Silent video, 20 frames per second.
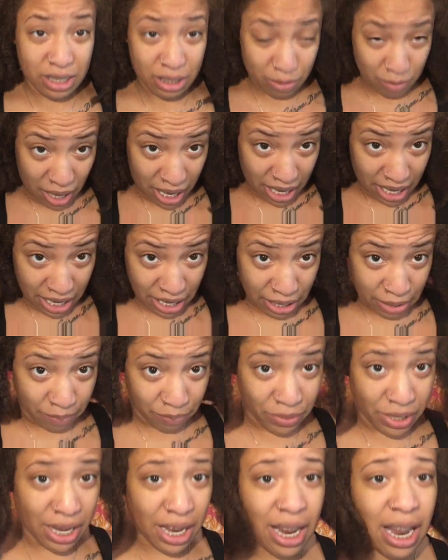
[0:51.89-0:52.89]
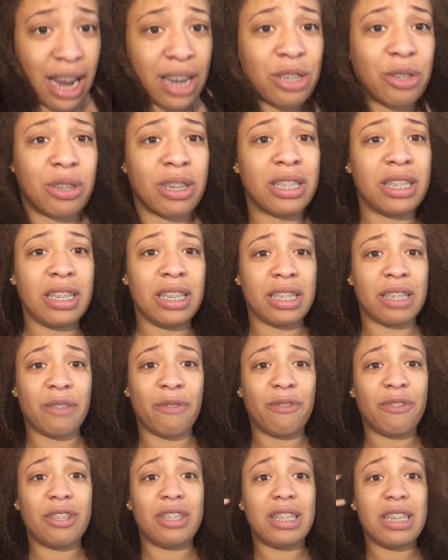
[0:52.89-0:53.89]
my hair. As you can see, it's
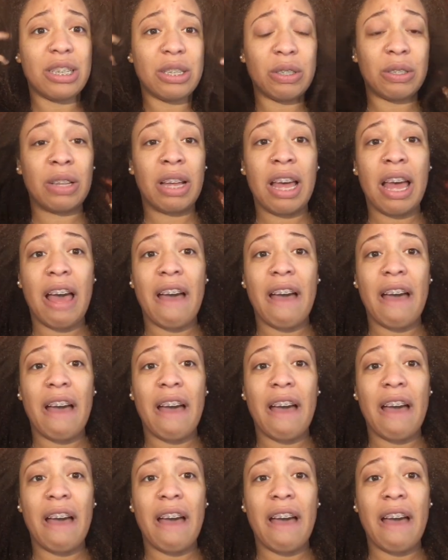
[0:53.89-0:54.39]
still